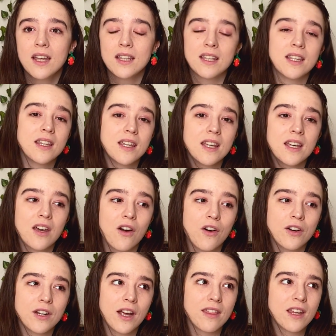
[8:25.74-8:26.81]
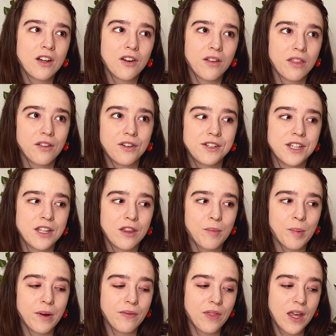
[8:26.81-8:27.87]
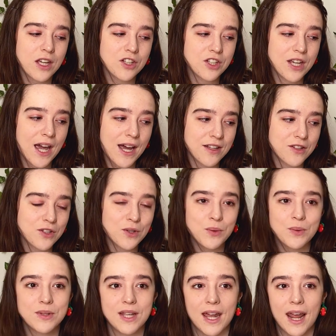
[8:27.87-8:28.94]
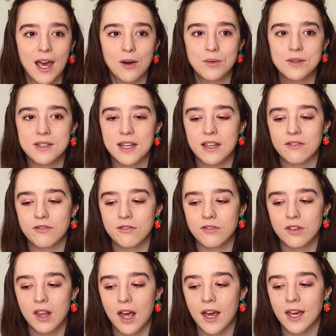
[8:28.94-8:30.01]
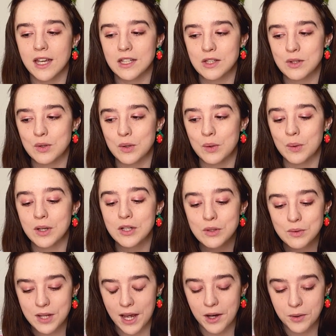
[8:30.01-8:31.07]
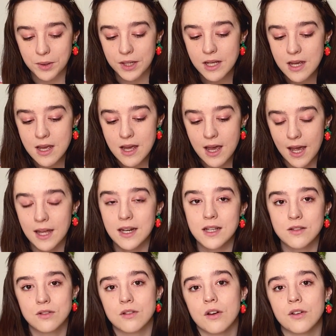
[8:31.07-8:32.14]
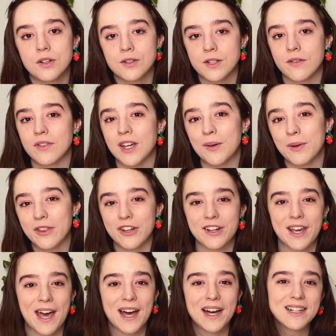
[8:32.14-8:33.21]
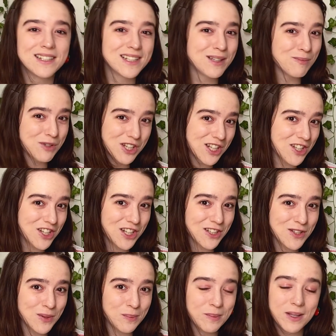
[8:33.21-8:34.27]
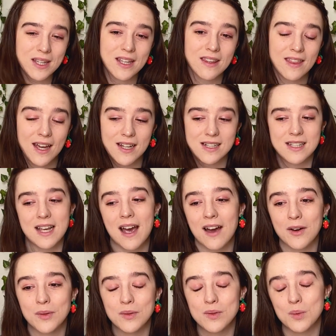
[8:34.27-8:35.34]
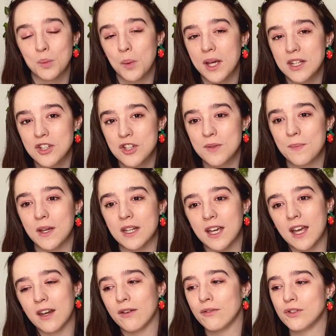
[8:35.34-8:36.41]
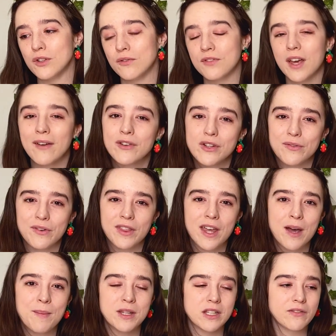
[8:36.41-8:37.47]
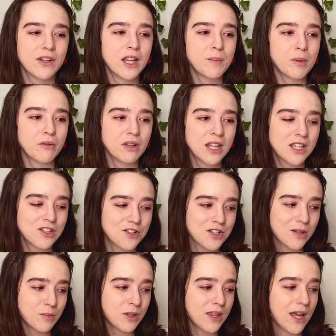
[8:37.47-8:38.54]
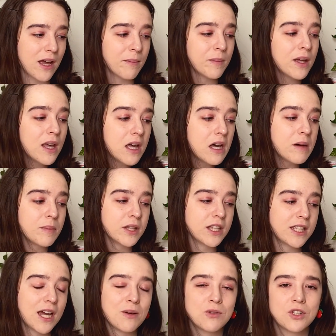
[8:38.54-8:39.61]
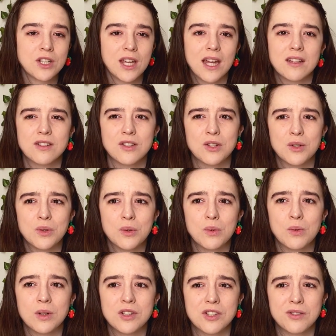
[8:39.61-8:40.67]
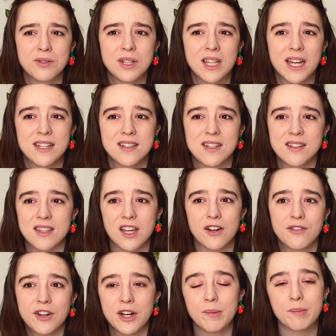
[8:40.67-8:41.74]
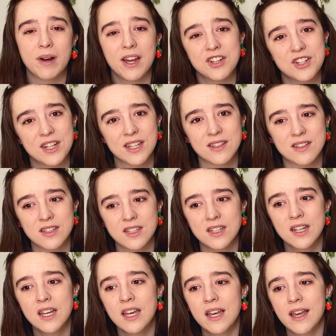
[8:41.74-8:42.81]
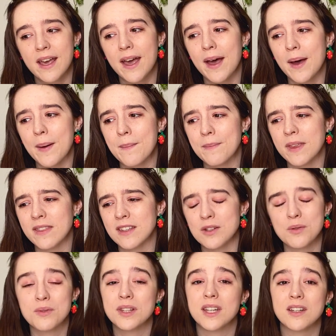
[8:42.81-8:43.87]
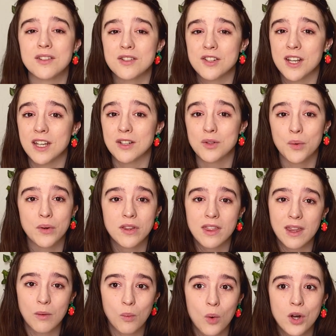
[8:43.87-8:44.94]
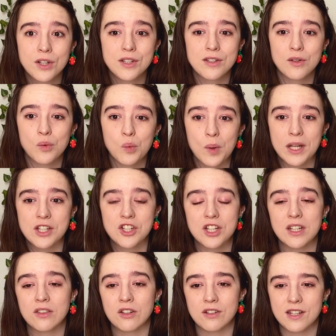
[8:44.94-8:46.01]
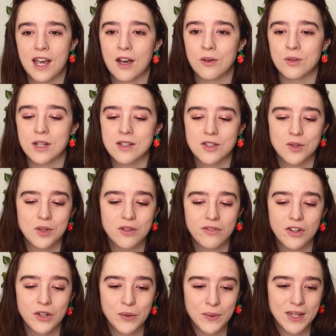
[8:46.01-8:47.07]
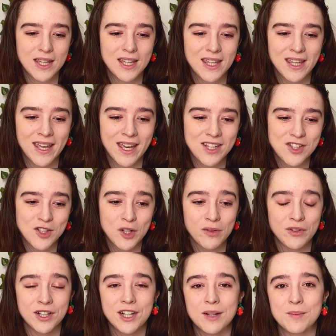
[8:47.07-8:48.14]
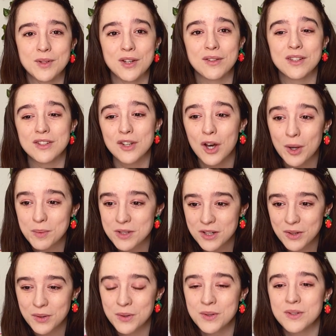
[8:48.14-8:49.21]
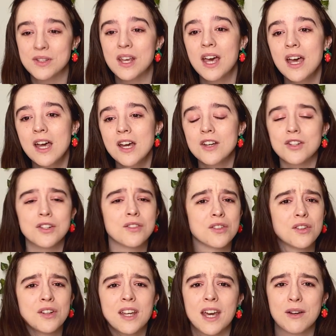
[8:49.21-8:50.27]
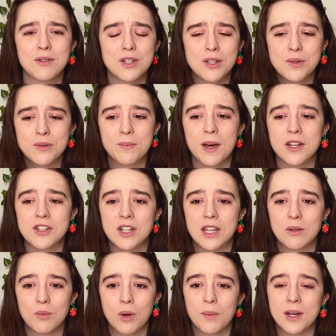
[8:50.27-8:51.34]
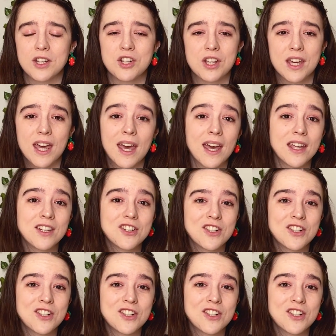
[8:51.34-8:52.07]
Kiki, on I think her 13th birthday, she has to set out and fly to a new town and install herself there with her cat named Gigi to be that town's witch and kind of do favors for them and develop a relationship with them. But the town she gets to, she realizes they are very prejudiced, and they don't really understand, nor do they want a witch in their town. And so you follow Kiki as she overcomes all these obstacles. She's learning how to use magic in what way she can.